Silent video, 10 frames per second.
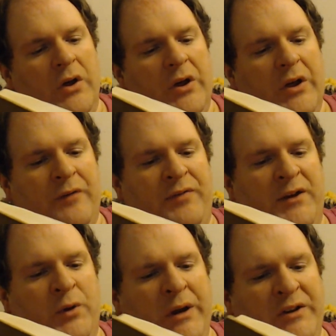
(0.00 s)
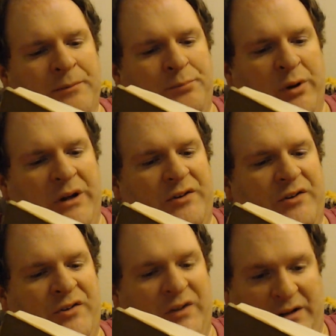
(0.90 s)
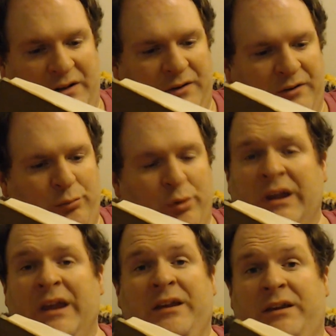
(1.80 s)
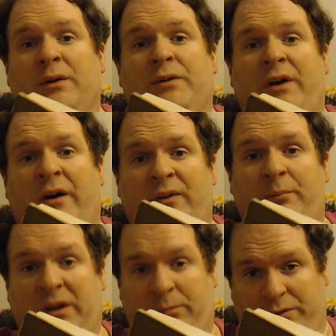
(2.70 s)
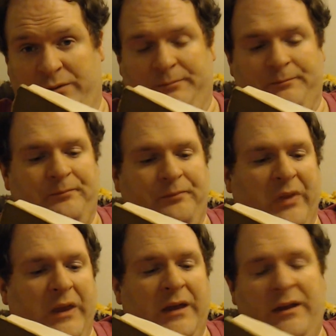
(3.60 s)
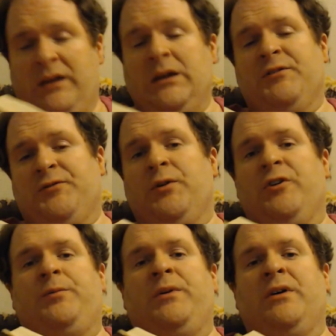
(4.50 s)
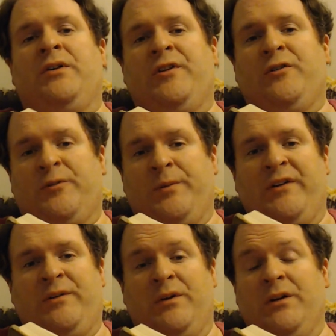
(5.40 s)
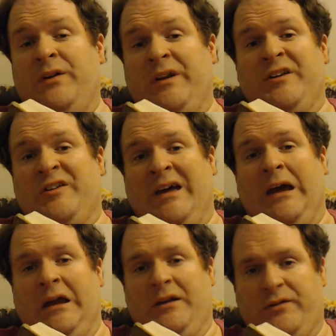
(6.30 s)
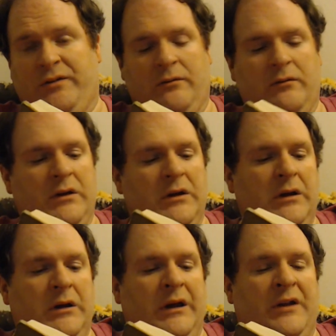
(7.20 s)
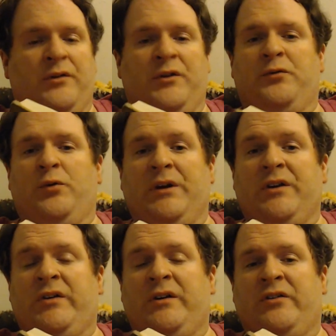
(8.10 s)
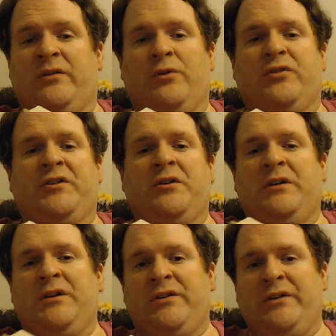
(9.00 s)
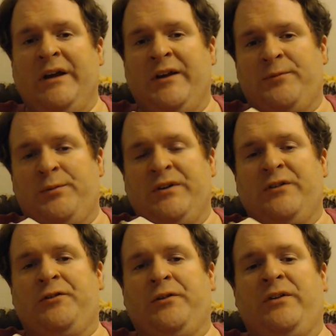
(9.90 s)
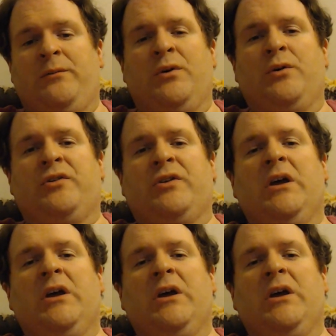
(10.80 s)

If the anointed priest sins, bringing guilt on the people, he comes first because his responsibility is the highest, and so therefore his sin is the most serious and has potentially the most